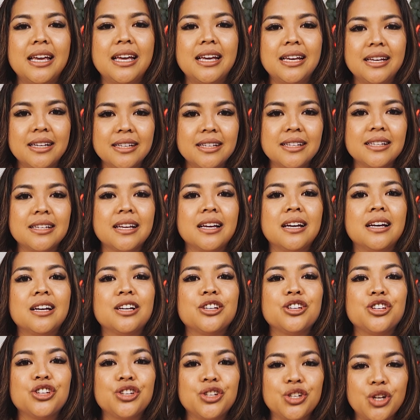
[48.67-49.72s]
is
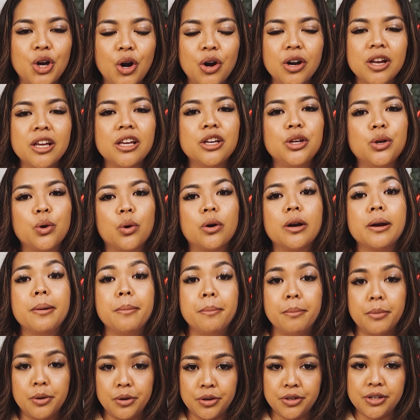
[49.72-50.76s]
starting your
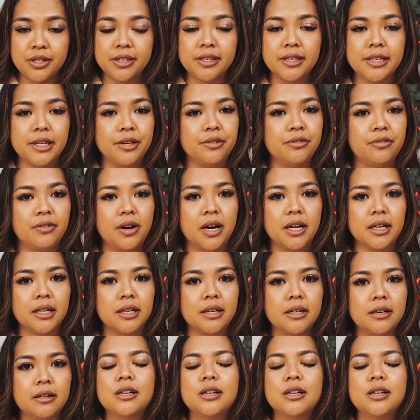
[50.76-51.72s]
emergency fund.